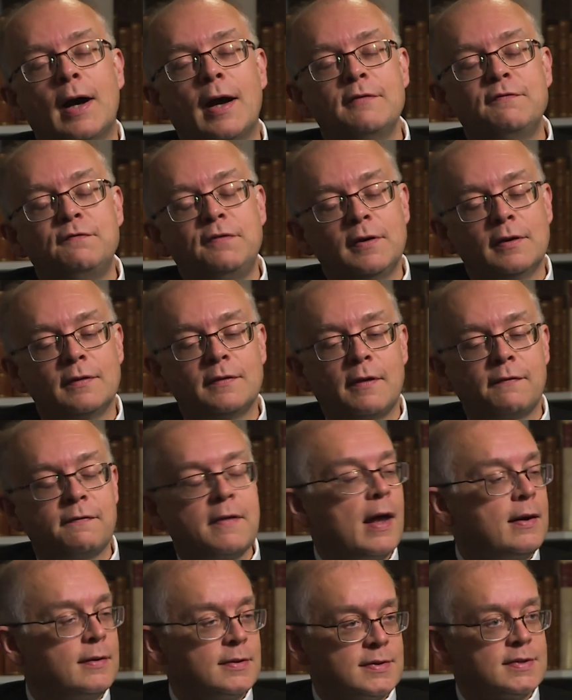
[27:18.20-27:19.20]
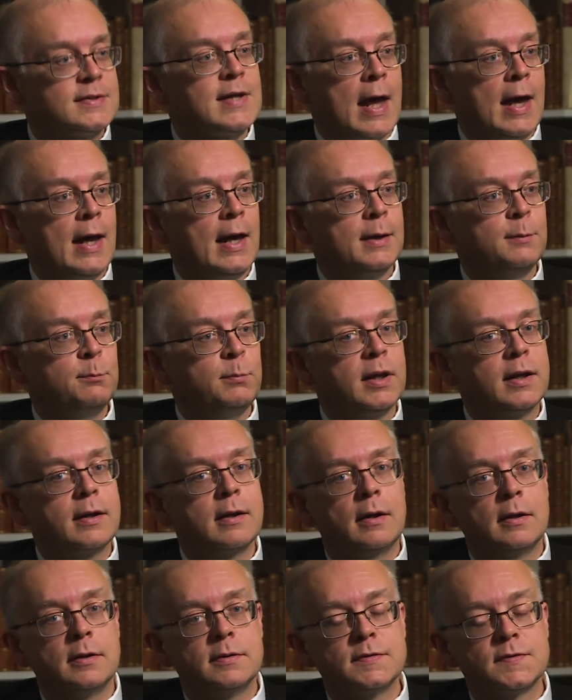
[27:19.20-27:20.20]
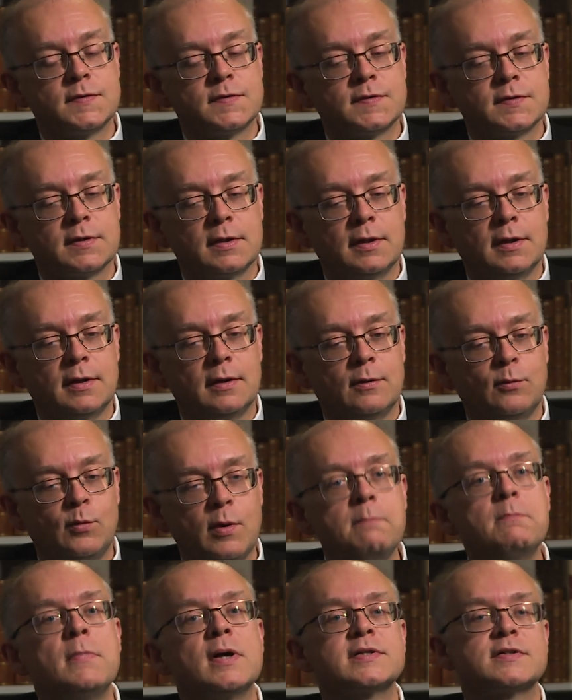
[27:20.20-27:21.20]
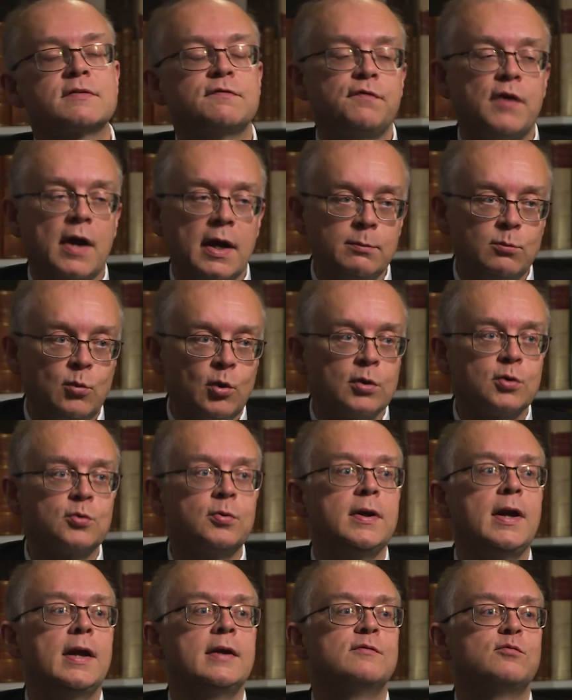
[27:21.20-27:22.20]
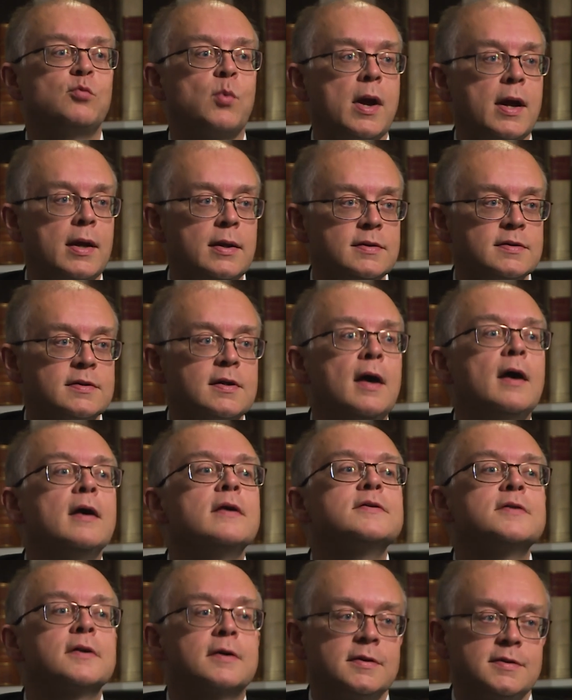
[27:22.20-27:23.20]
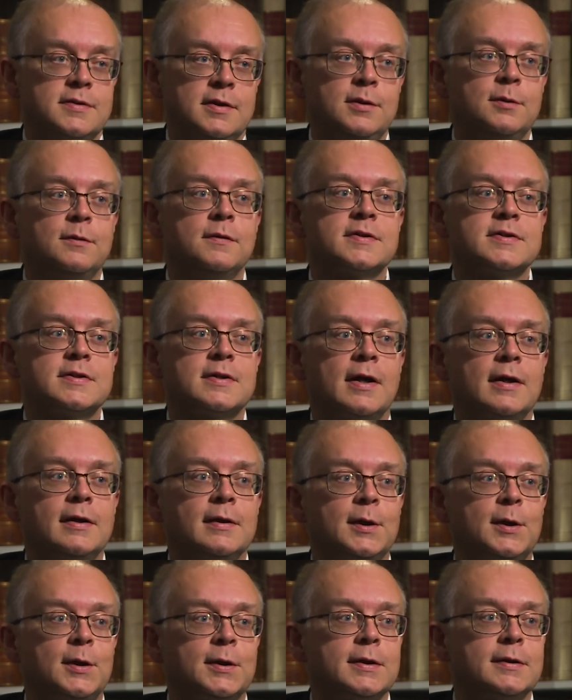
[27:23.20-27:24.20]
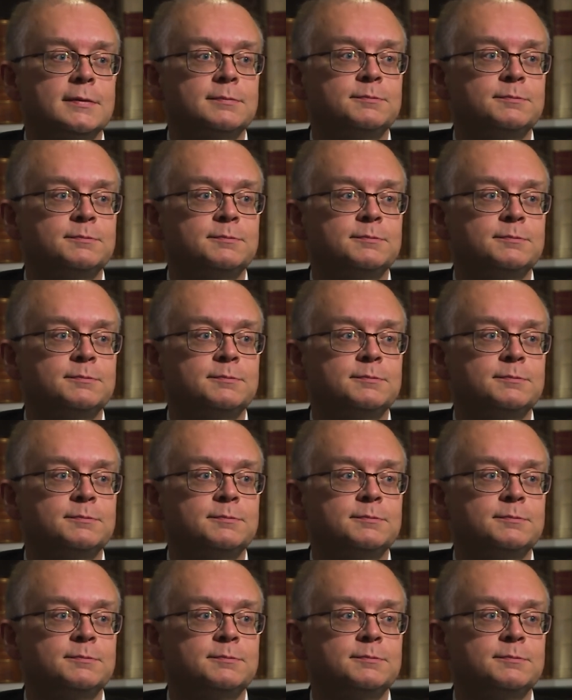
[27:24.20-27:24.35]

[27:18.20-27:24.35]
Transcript: I feel that that is sad because uh, we must find more creative ways to continue this dialogue.